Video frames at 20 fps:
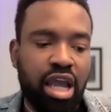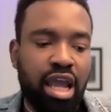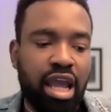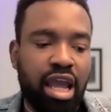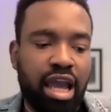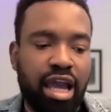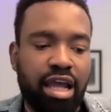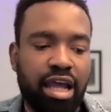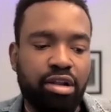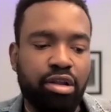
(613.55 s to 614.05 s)

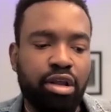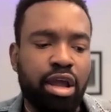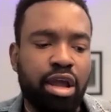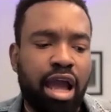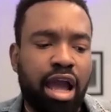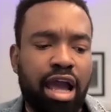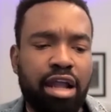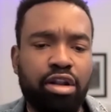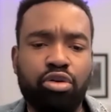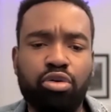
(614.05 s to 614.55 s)
And I
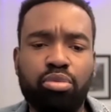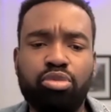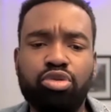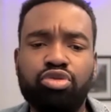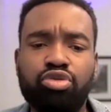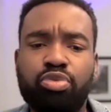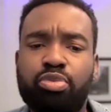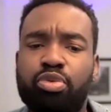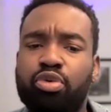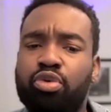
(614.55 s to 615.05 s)
know most
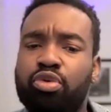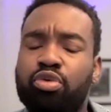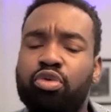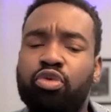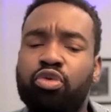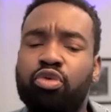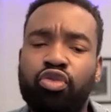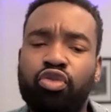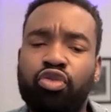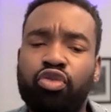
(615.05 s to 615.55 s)
people will
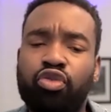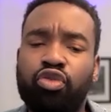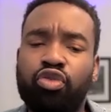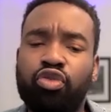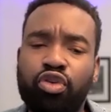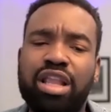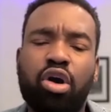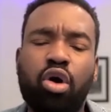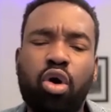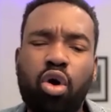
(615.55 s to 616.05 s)
feel
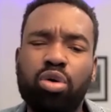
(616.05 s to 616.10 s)
like,